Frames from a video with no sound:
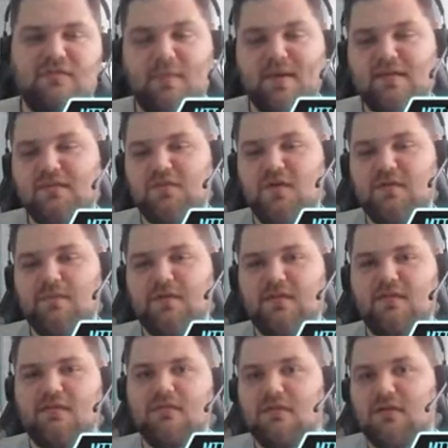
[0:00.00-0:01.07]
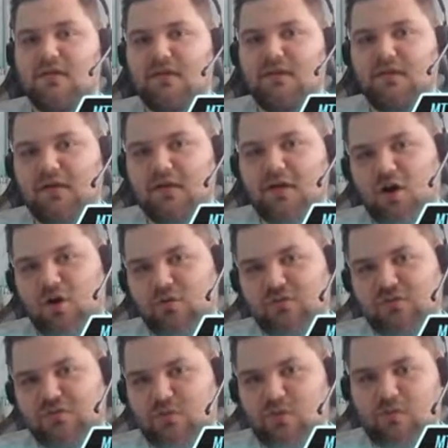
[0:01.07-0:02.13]
the best tournaments.
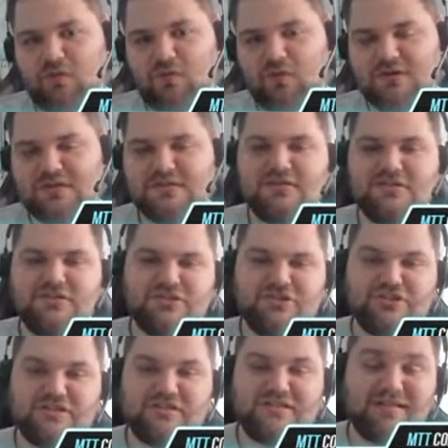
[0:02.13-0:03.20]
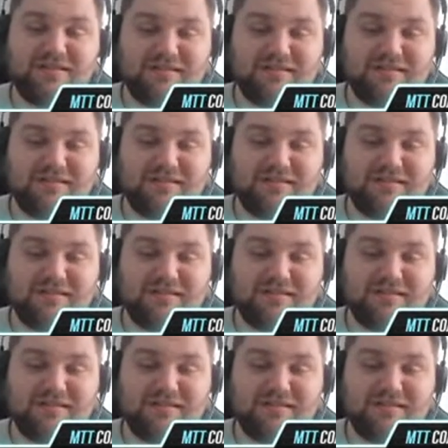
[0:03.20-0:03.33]
Also, of course,